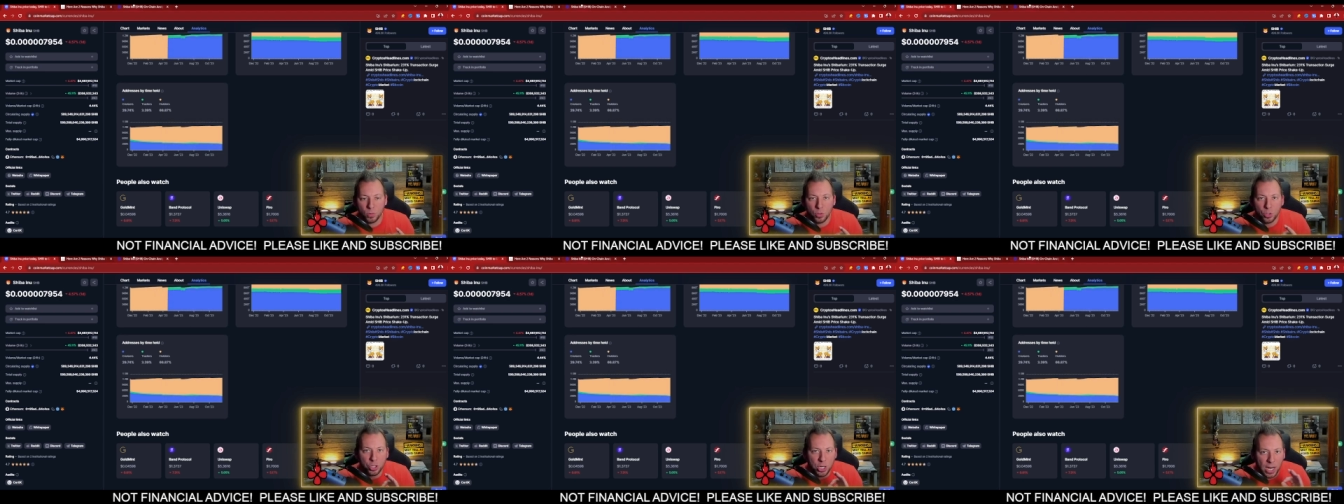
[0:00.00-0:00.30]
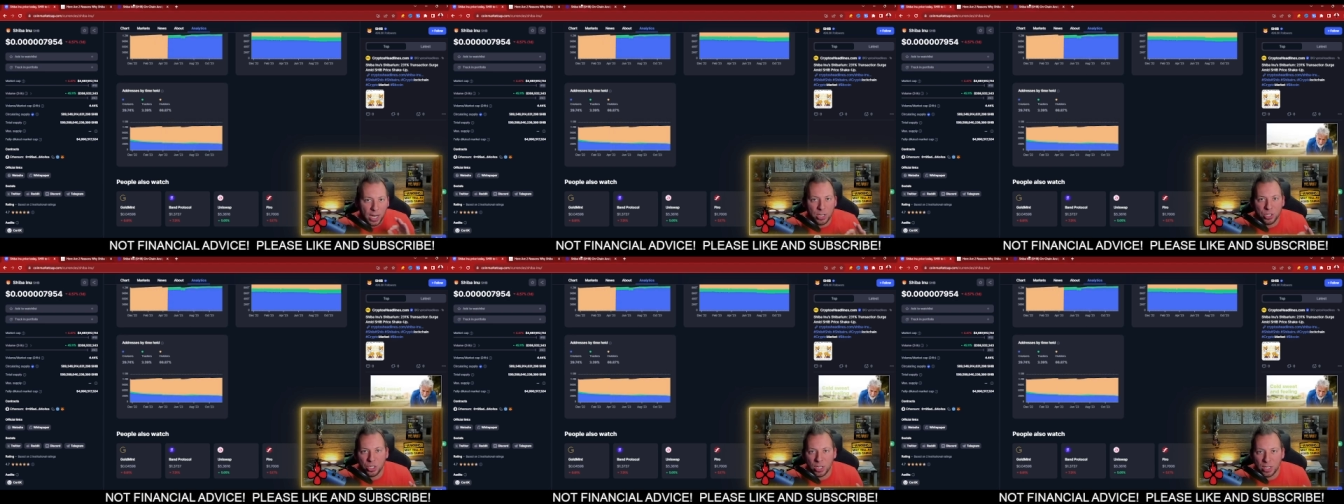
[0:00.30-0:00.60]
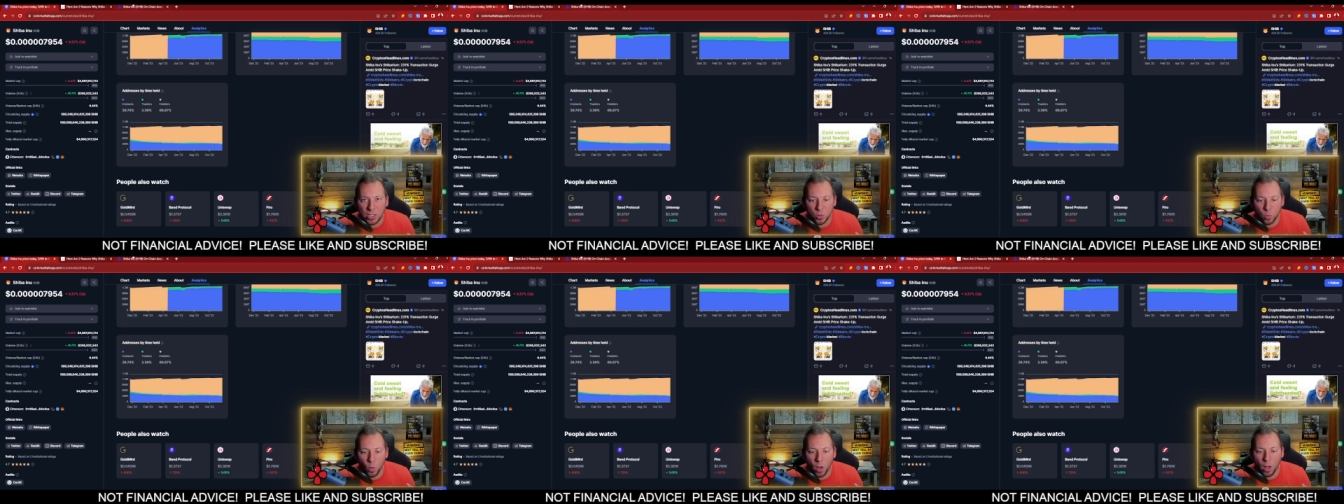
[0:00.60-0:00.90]
changing
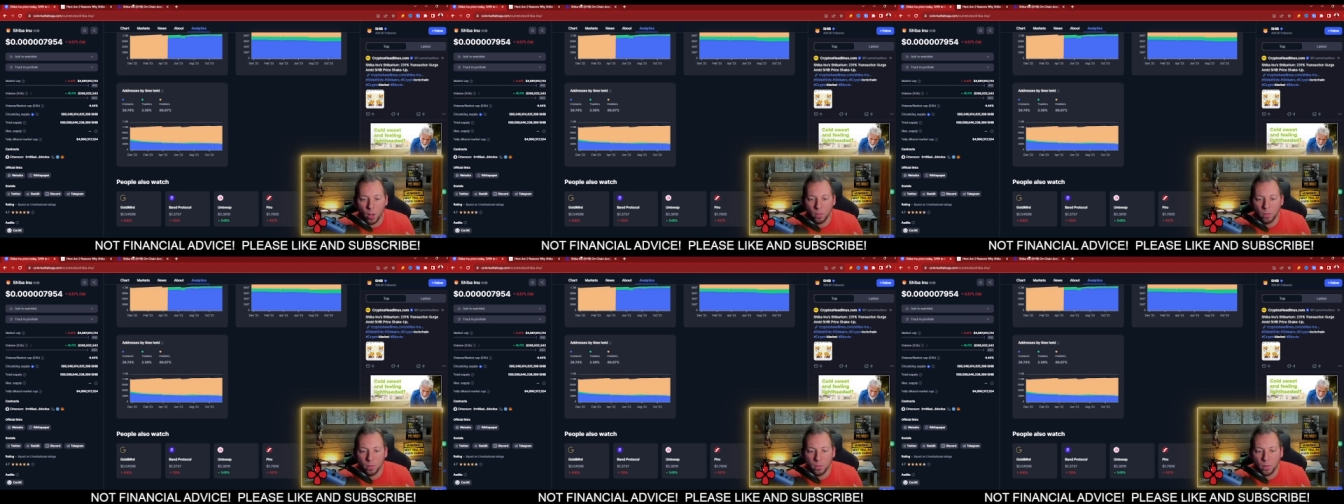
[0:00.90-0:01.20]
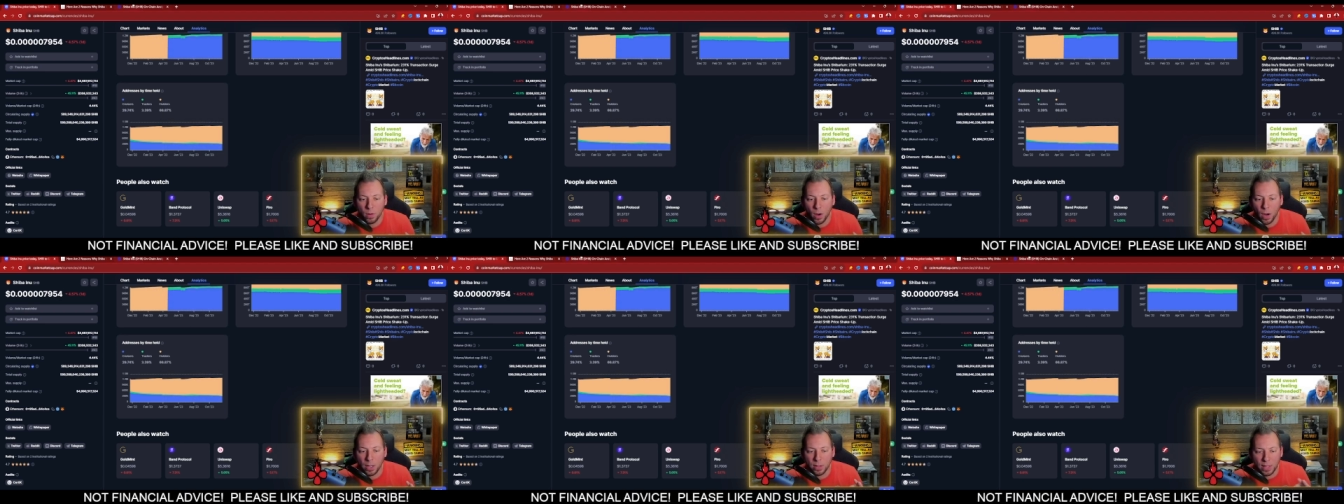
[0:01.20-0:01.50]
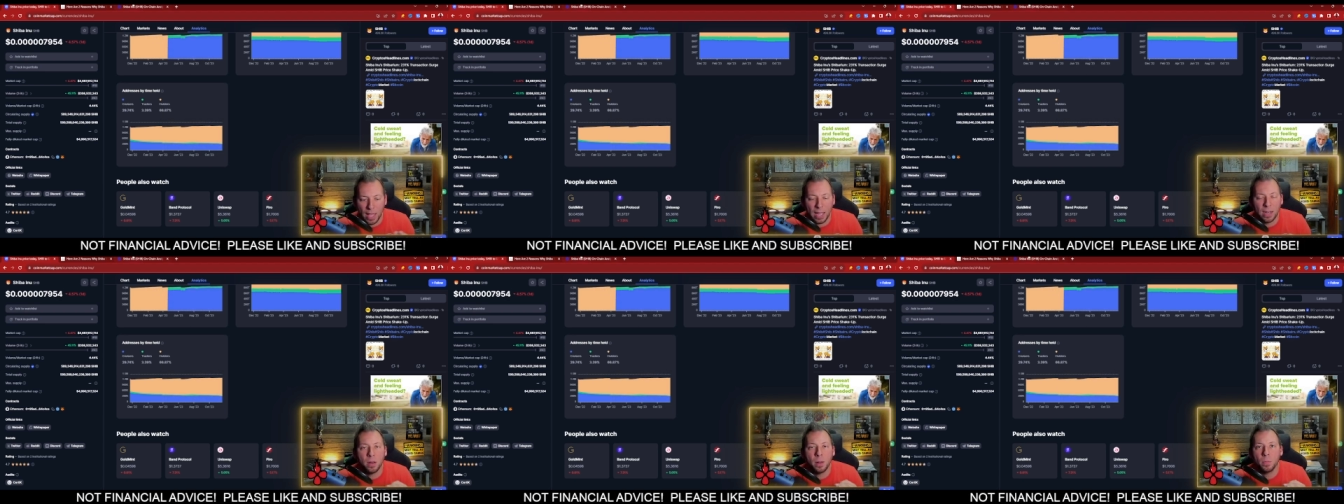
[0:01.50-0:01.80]
as well. All right.
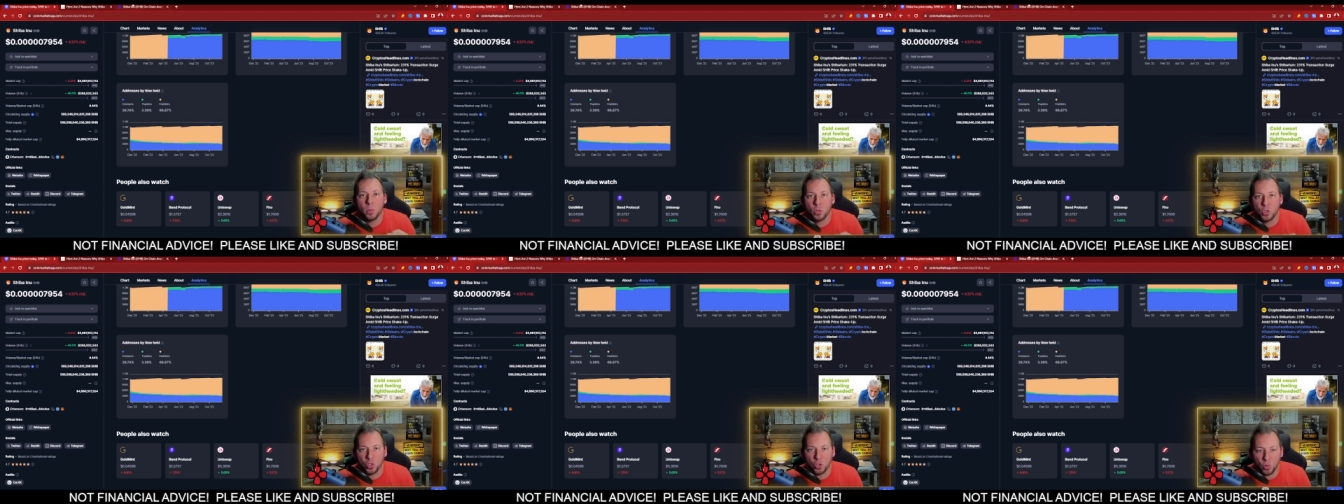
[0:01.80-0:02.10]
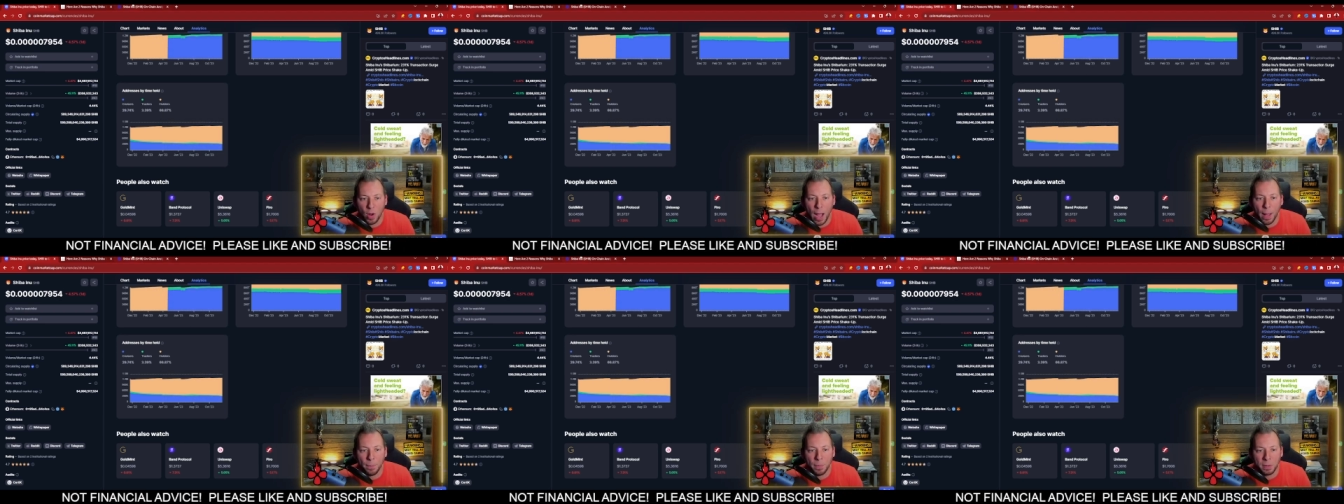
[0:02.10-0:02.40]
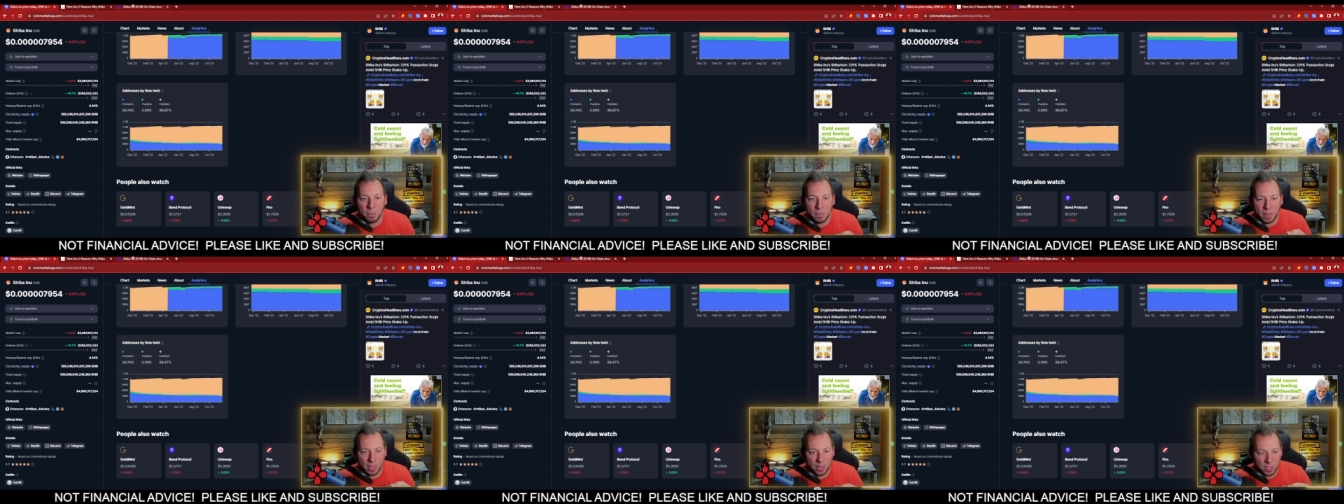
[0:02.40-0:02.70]
That number is
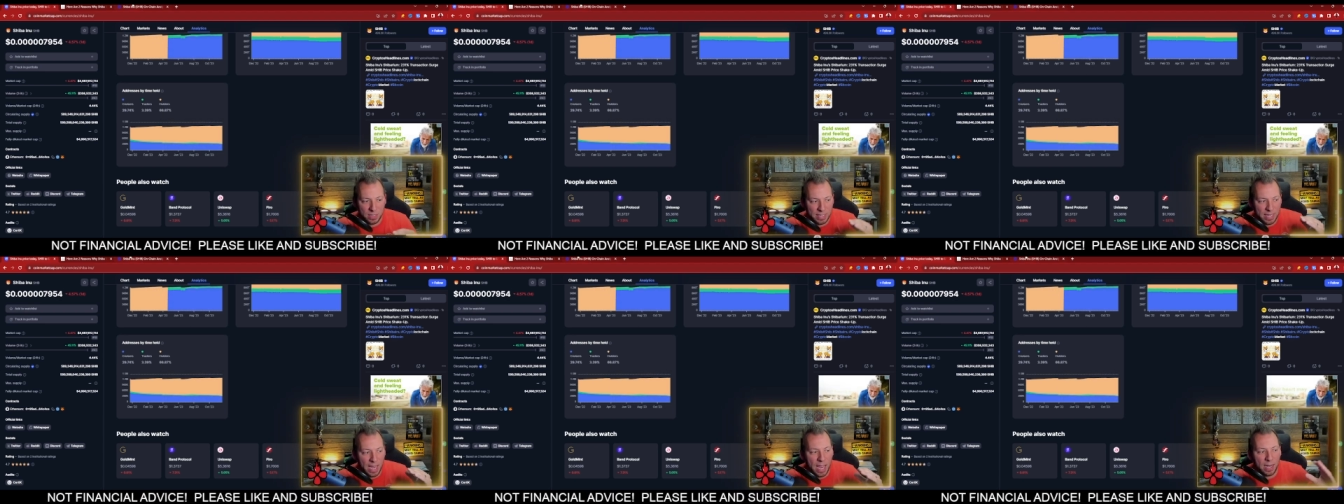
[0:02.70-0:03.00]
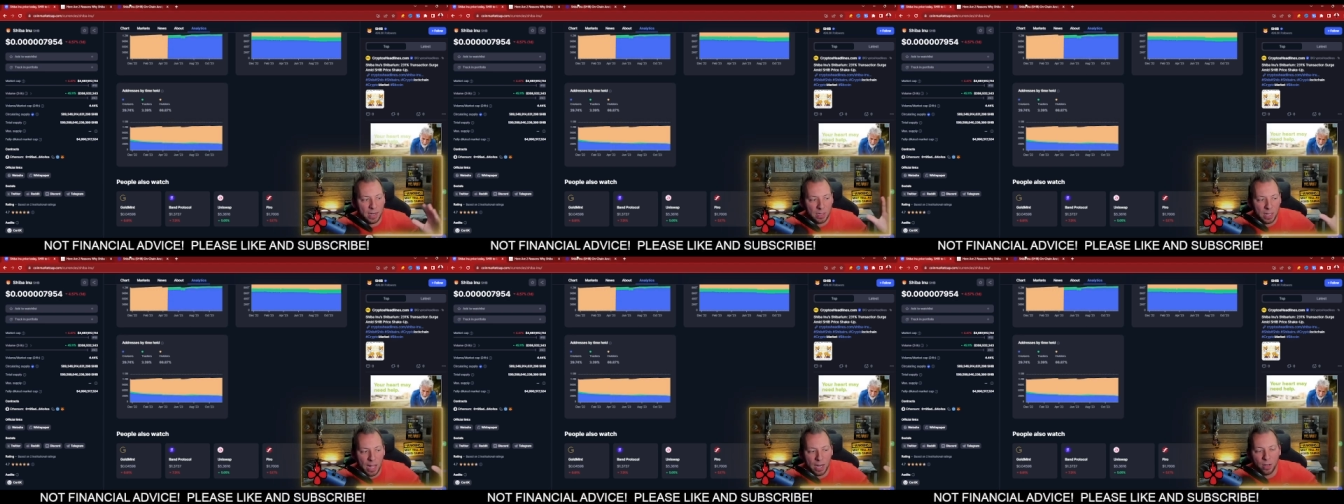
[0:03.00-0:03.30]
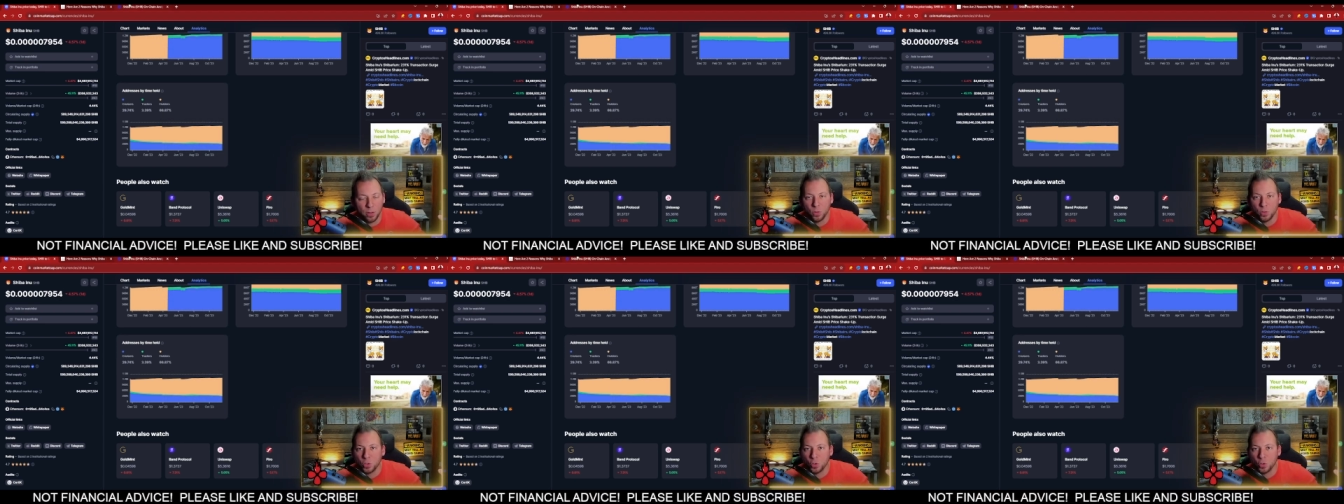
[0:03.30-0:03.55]
dropping because, again, a lot of those